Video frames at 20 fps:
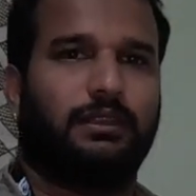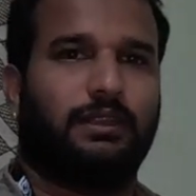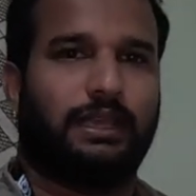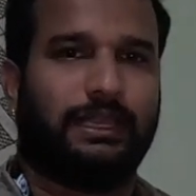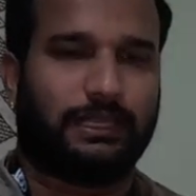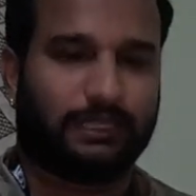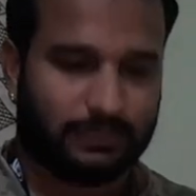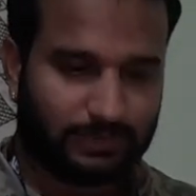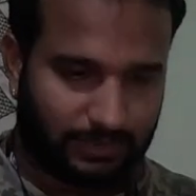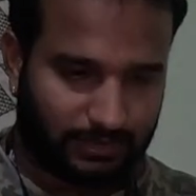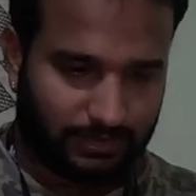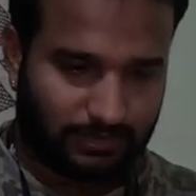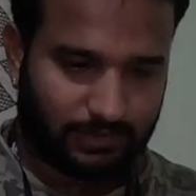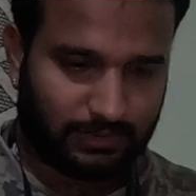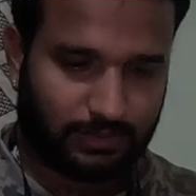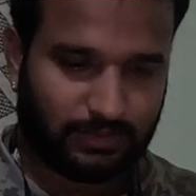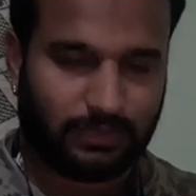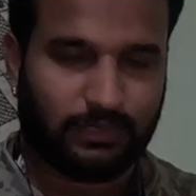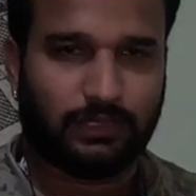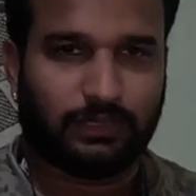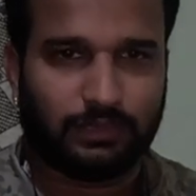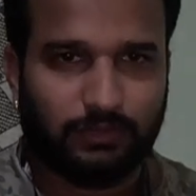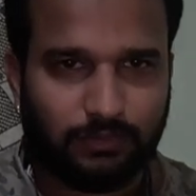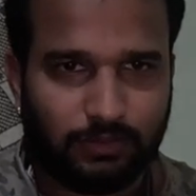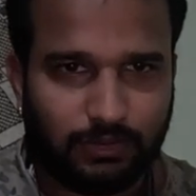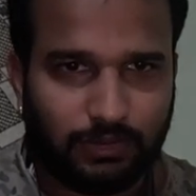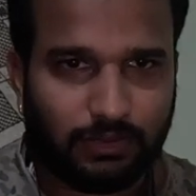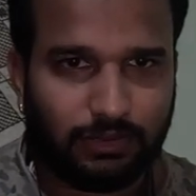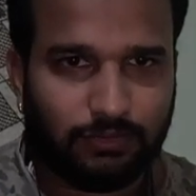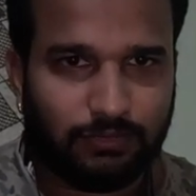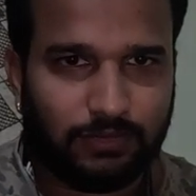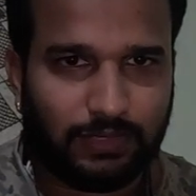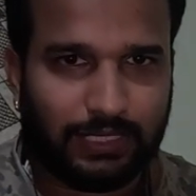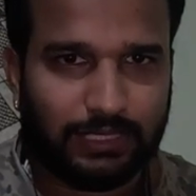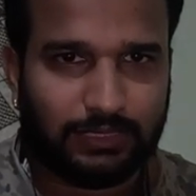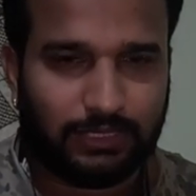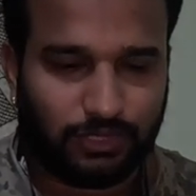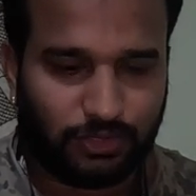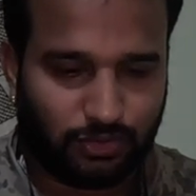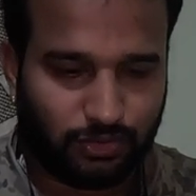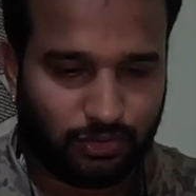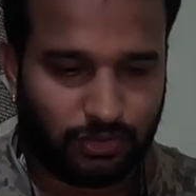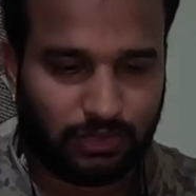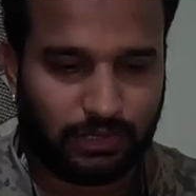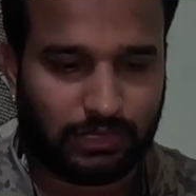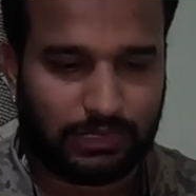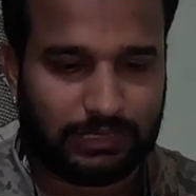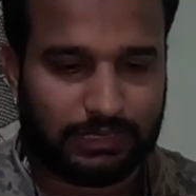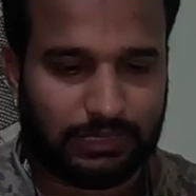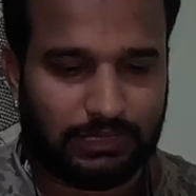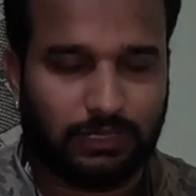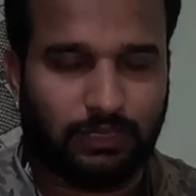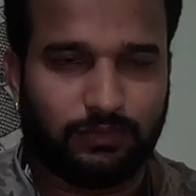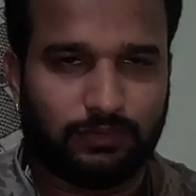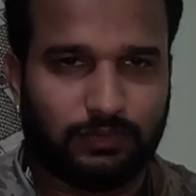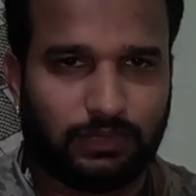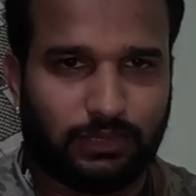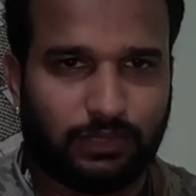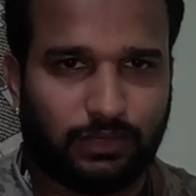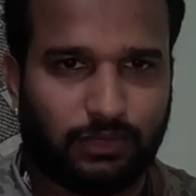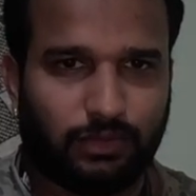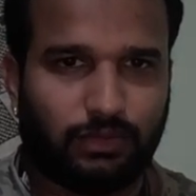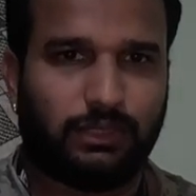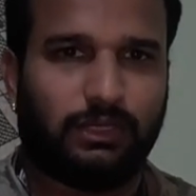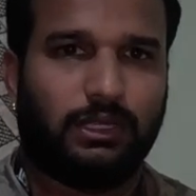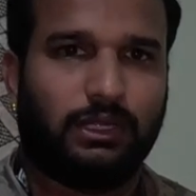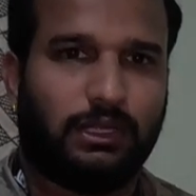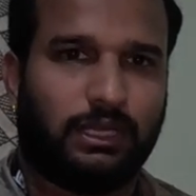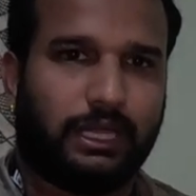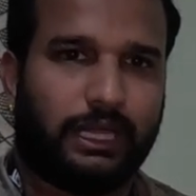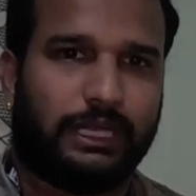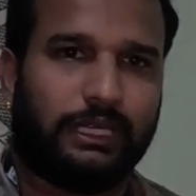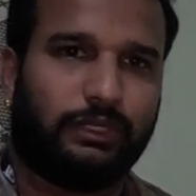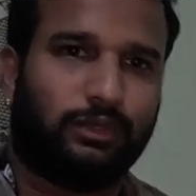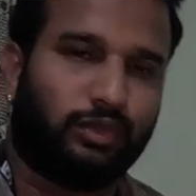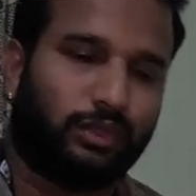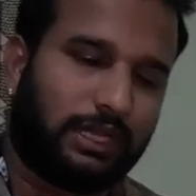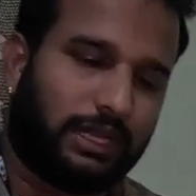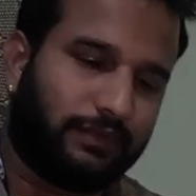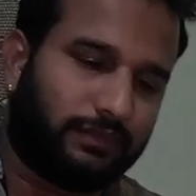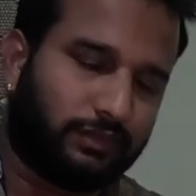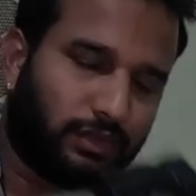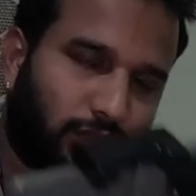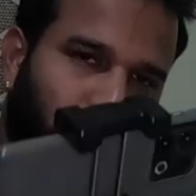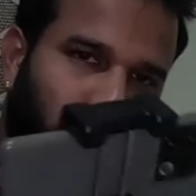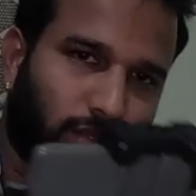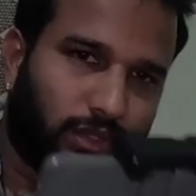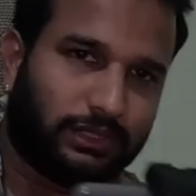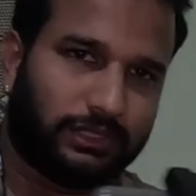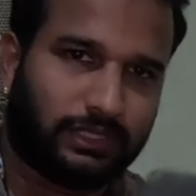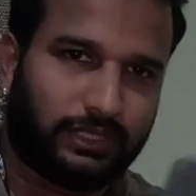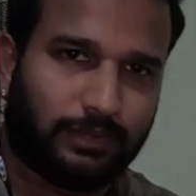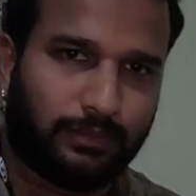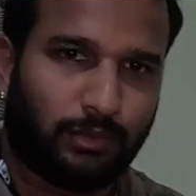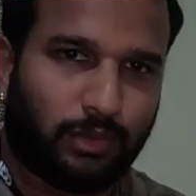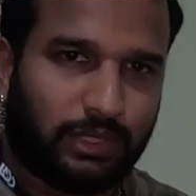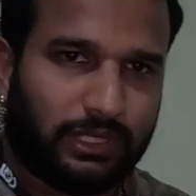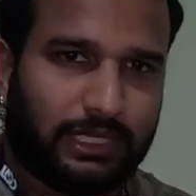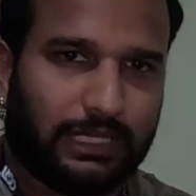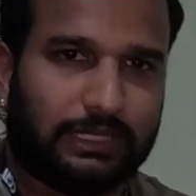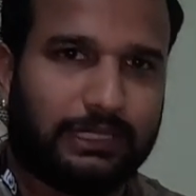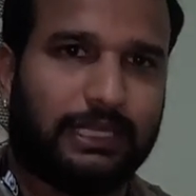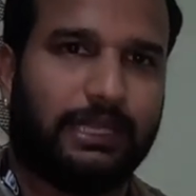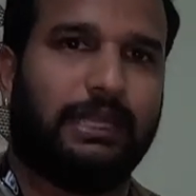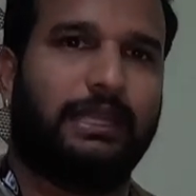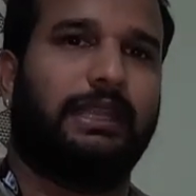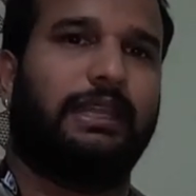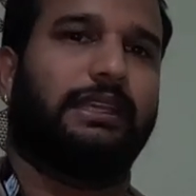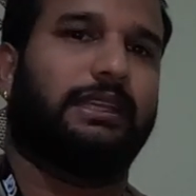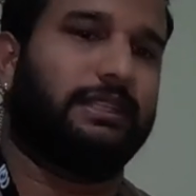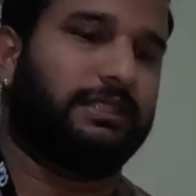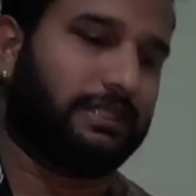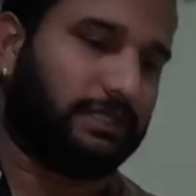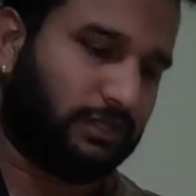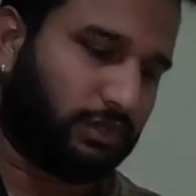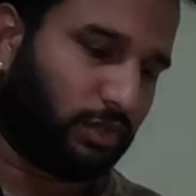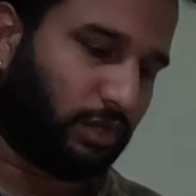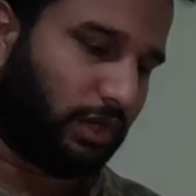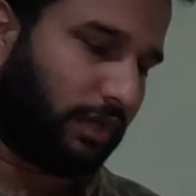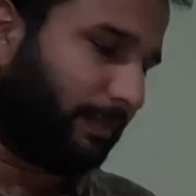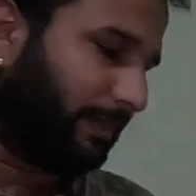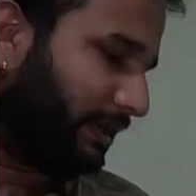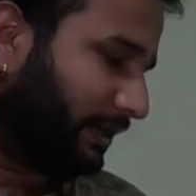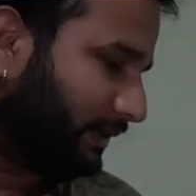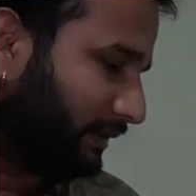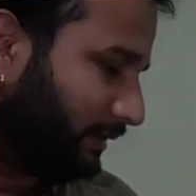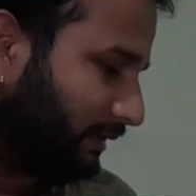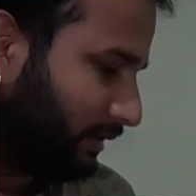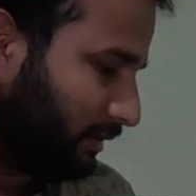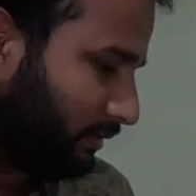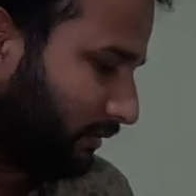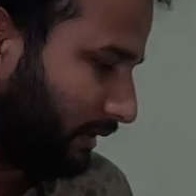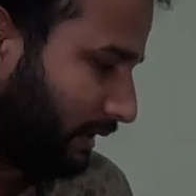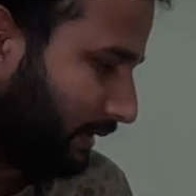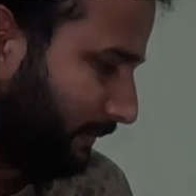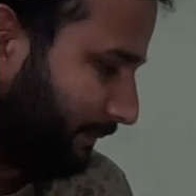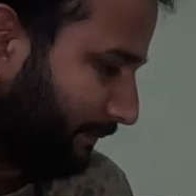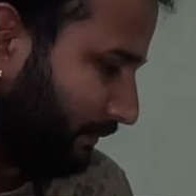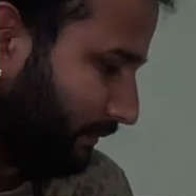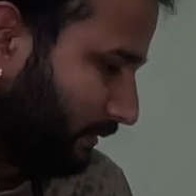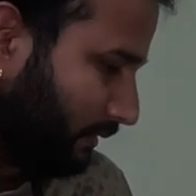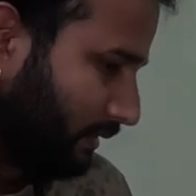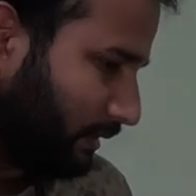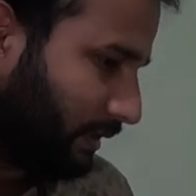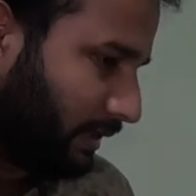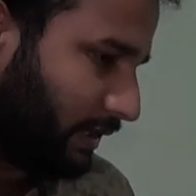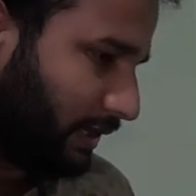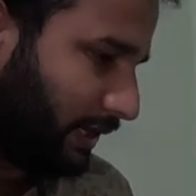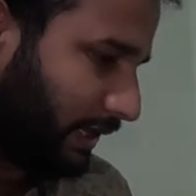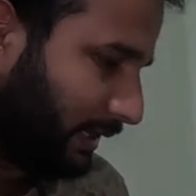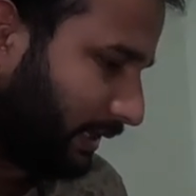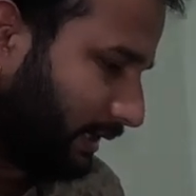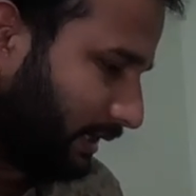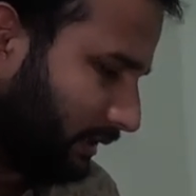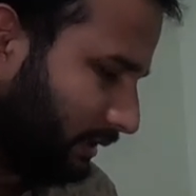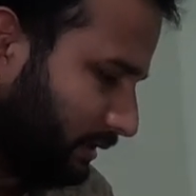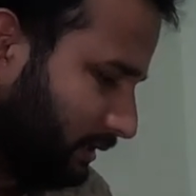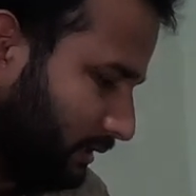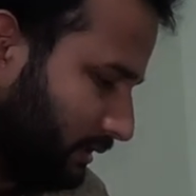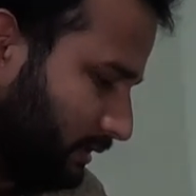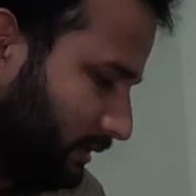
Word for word: I can just uh, fly the drone or turn off the drone and I don't have to hold the remote in other hand I can just drop it in this way and I can